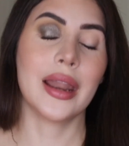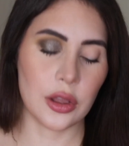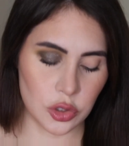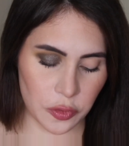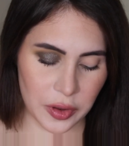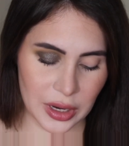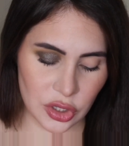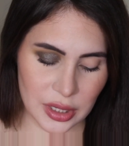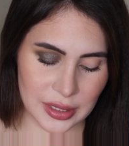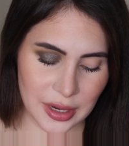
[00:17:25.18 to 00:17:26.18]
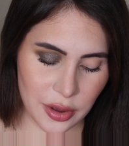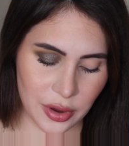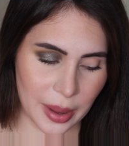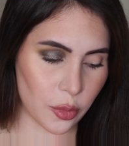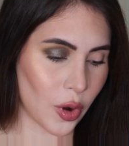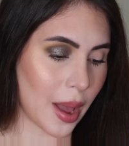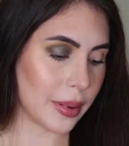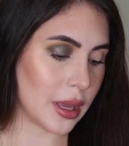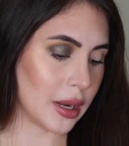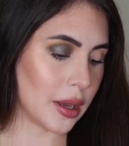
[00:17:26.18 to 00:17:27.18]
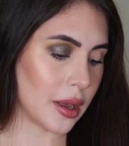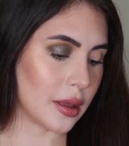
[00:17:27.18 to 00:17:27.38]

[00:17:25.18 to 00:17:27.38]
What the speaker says: now to finish this look, I'm grabbing